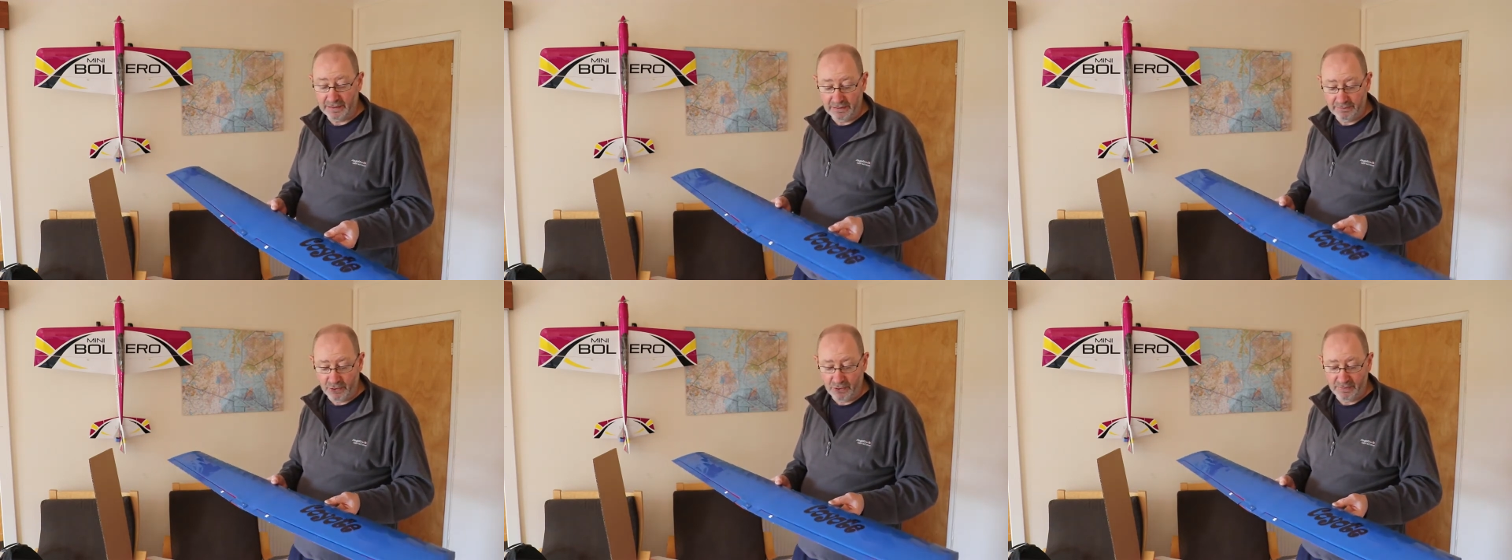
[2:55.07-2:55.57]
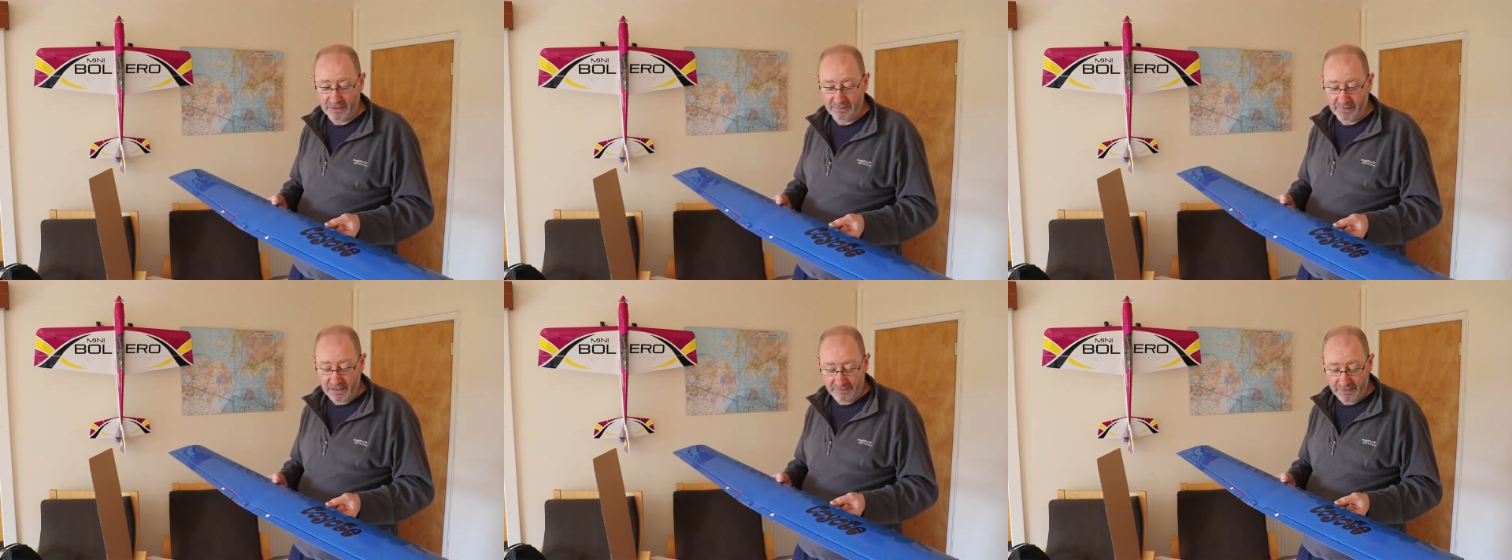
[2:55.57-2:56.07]
I
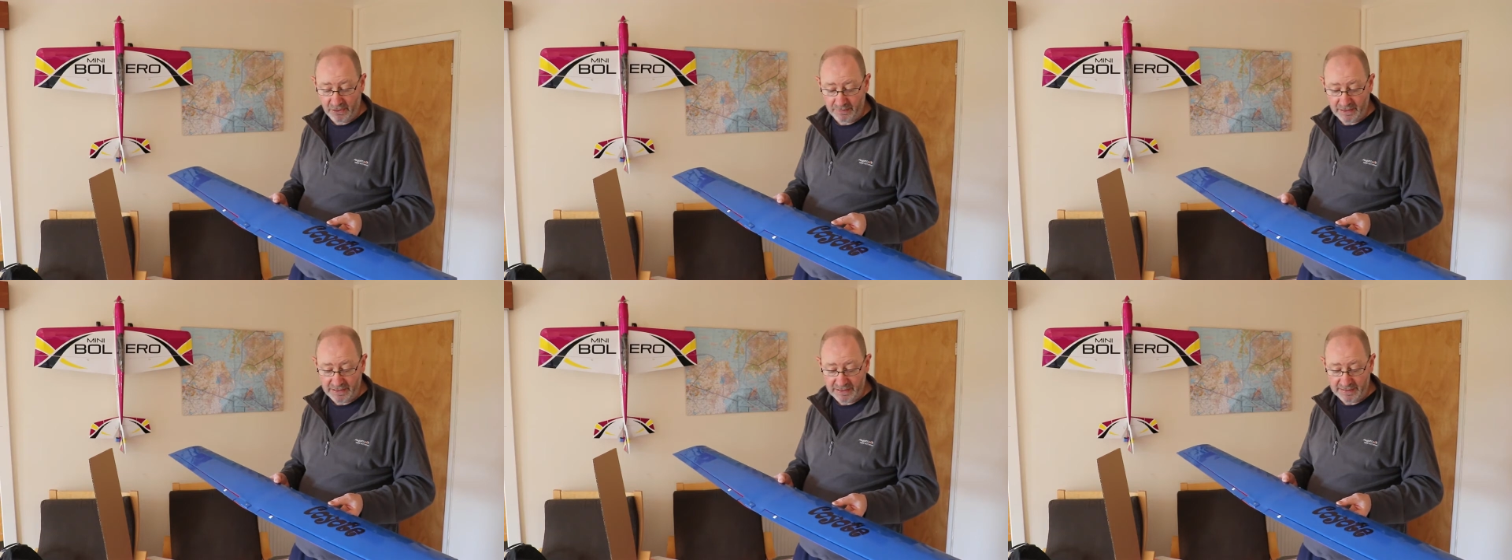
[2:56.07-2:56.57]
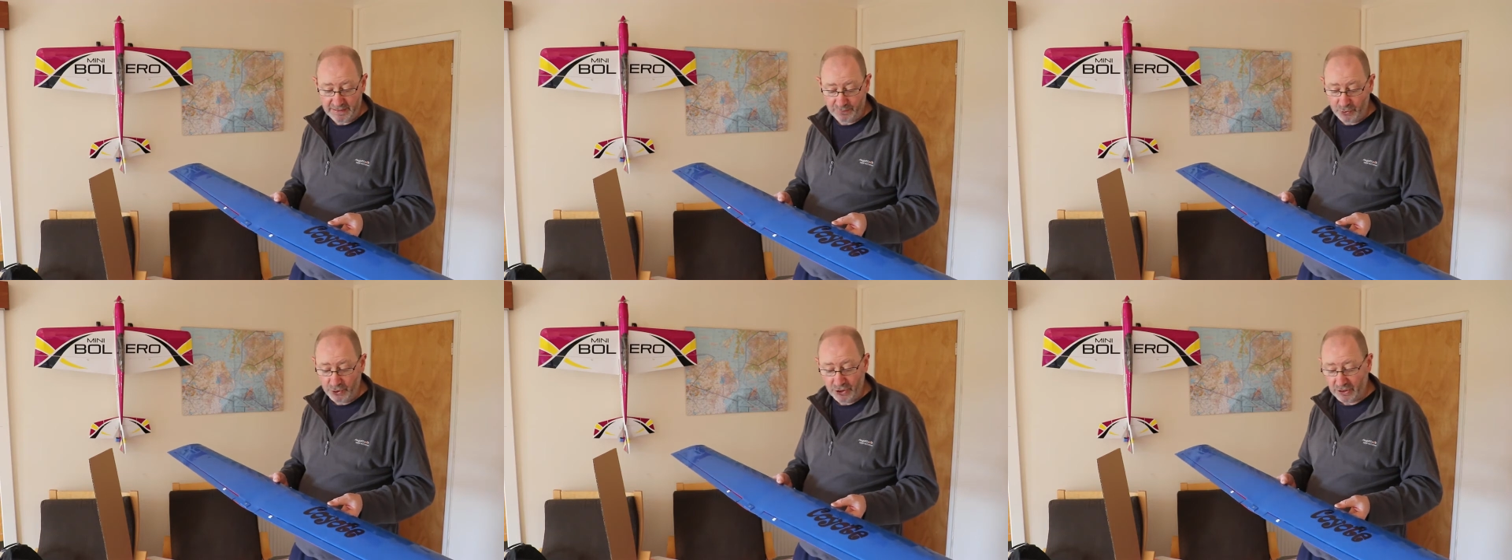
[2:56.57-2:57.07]
built mine as a
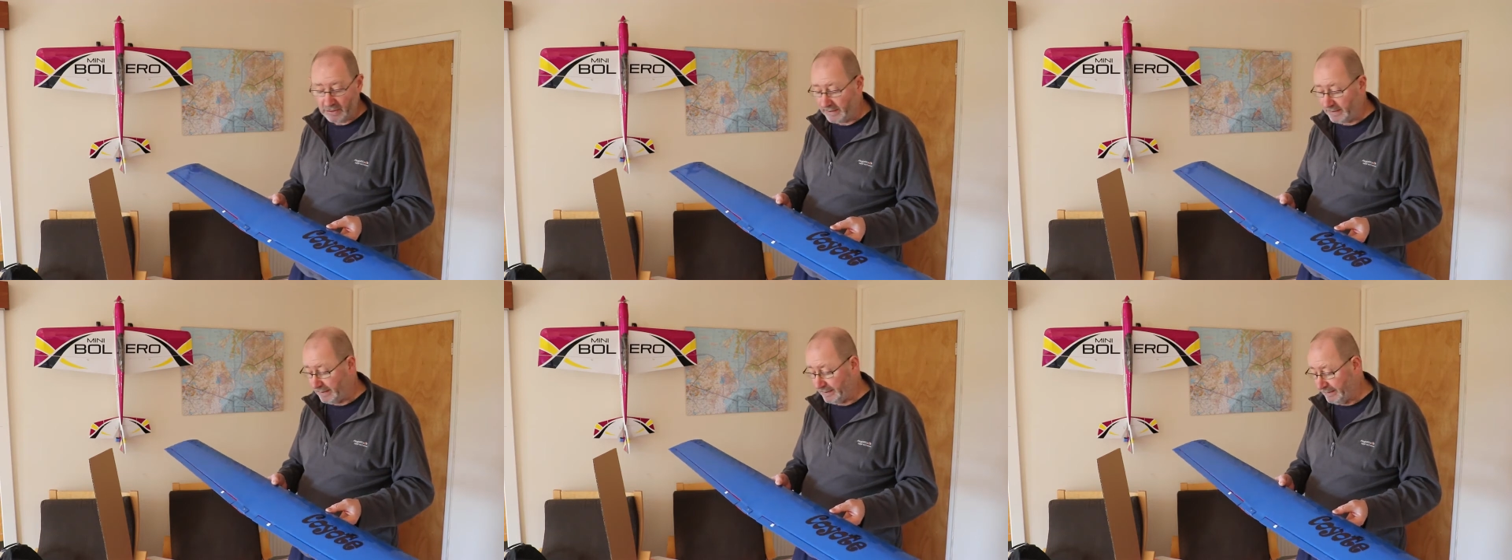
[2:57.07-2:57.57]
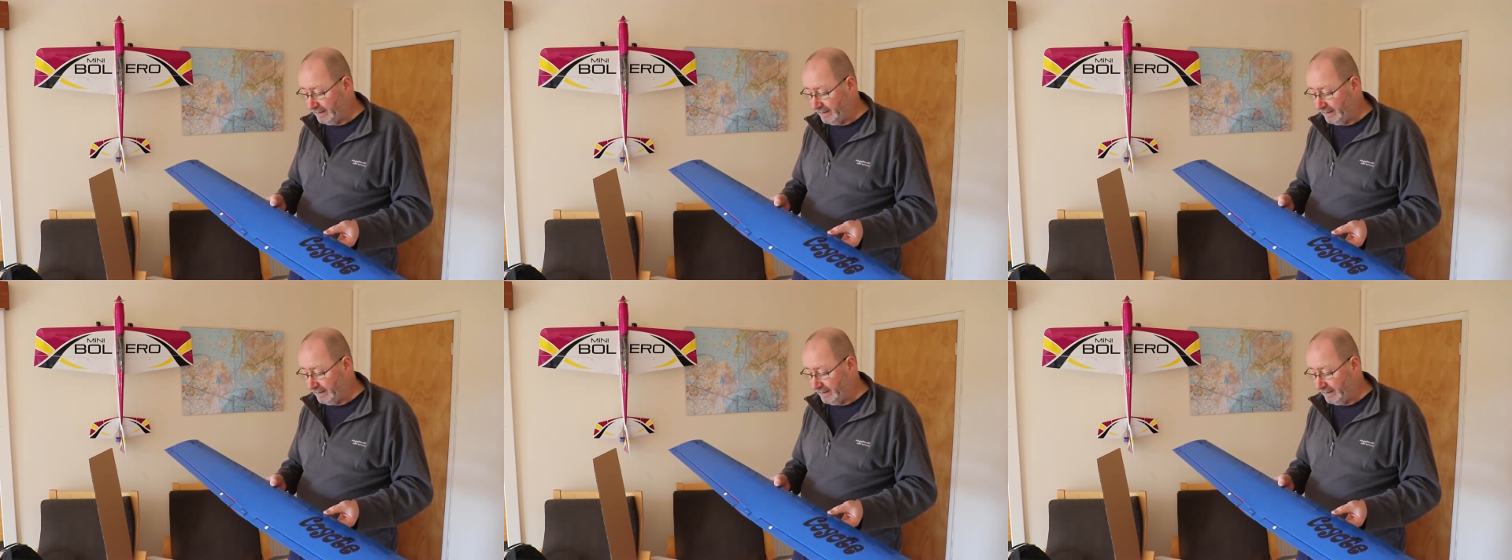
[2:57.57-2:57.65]
motor glider.